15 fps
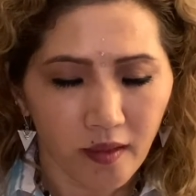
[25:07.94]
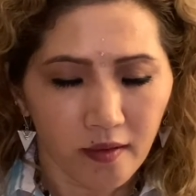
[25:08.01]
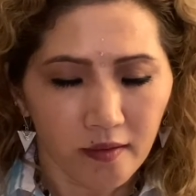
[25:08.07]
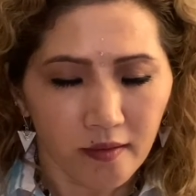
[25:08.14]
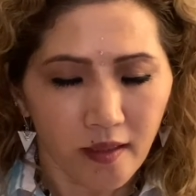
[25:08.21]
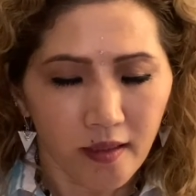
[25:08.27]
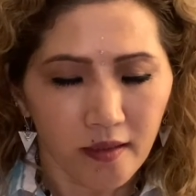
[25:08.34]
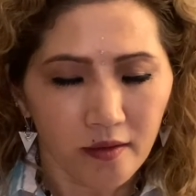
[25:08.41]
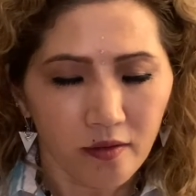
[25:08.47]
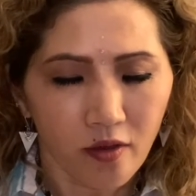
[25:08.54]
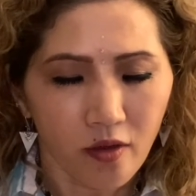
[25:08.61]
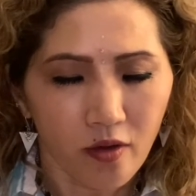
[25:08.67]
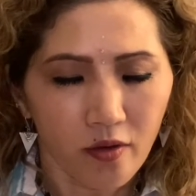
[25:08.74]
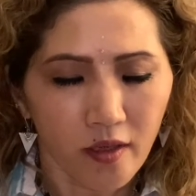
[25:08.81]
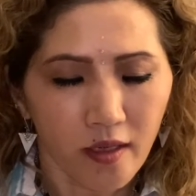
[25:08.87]
Letting
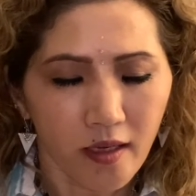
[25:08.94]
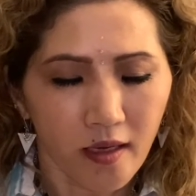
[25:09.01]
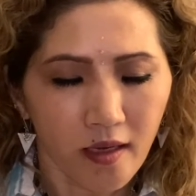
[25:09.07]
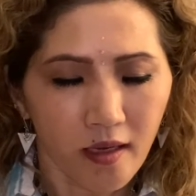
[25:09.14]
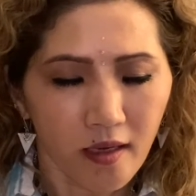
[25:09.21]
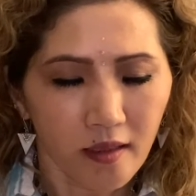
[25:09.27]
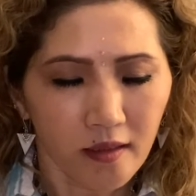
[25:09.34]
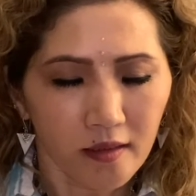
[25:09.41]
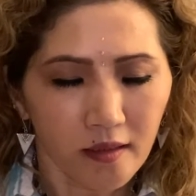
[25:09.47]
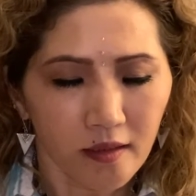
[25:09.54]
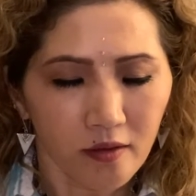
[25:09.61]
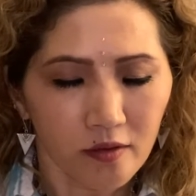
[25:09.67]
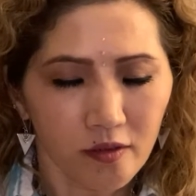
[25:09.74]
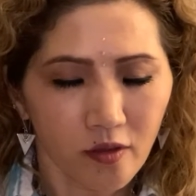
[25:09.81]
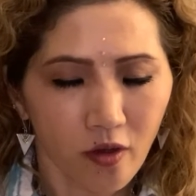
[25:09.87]
go
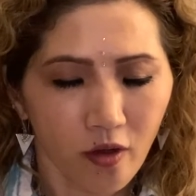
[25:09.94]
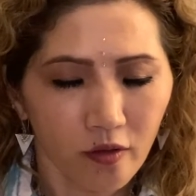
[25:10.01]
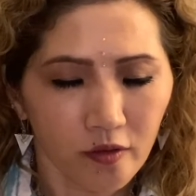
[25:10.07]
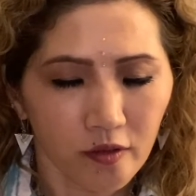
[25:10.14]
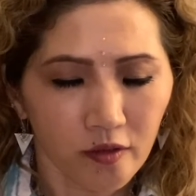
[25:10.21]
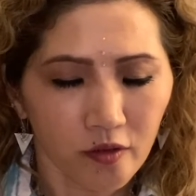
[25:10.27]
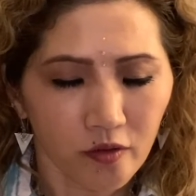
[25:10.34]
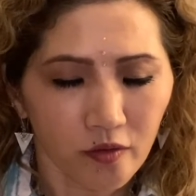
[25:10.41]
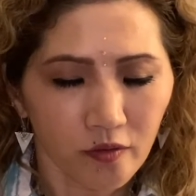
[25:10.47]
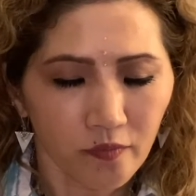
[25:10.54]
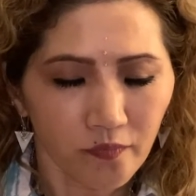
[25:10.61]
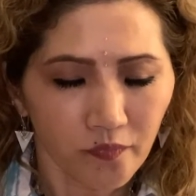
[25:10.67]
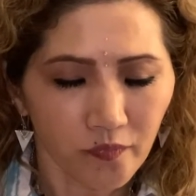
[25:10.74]
anything is holding you.